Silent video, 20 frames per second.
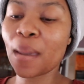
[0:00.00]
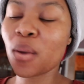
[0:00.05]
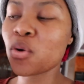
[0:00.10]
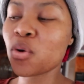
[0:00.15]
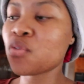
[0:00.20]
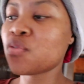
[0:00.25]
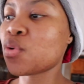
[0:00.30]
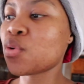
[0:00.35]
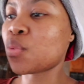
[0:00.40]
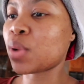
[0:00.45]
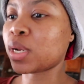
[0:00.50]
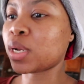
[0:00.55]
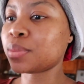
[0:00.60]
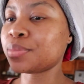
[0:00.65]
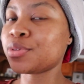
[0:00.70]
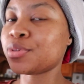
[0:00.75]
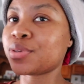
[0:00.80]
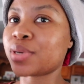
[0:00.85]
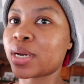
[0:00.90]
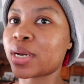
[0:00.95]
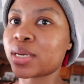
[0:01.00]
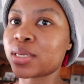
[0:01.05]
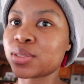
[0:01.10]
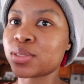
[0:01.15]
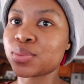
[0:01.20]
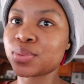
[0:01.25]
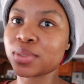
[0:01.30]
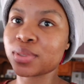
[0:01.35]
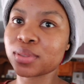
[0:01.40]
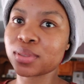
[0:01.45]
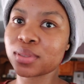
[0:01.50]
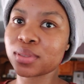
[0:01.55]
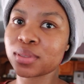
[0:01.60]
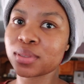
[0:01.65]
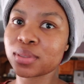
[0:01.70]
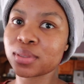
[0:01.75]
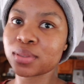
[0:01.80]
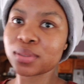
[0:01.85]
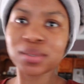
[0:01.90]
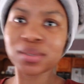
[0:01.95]
overwhelm you guys with
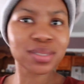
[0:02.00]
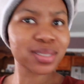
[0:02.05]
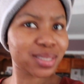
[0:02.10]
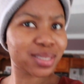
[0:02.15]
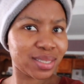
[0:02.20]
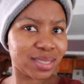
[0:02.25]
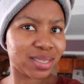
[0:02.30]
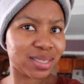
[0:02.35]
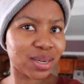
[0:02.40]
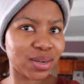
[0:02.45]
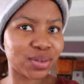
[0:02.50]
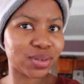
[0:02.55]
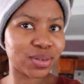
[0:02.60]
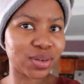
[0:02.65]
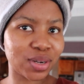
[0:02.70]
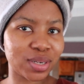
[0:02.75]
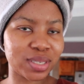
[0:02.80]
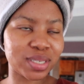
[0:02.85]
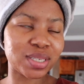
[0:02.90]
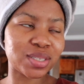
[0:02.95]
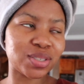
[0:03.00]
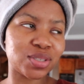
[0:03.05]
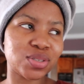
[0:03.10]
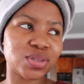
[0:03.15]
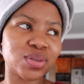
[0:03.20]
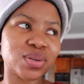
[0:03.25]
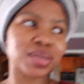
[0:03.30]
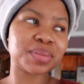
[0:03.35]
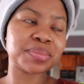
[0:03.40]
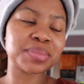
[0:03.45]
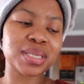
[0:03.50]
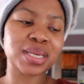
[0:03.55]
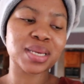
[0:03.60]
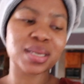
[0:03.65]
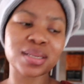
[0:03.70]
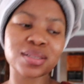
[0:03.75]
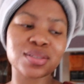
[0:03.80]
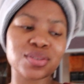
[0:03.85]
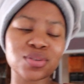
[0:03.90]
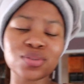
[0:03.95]
sit down content, you know what I'm
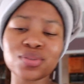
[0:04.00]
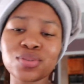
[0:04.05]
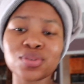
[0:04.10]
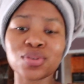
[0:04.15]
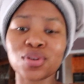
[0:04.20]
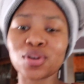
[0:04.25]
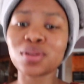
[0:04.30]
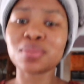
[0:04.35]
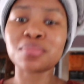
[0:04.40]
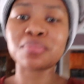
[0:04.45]
saying? It's also not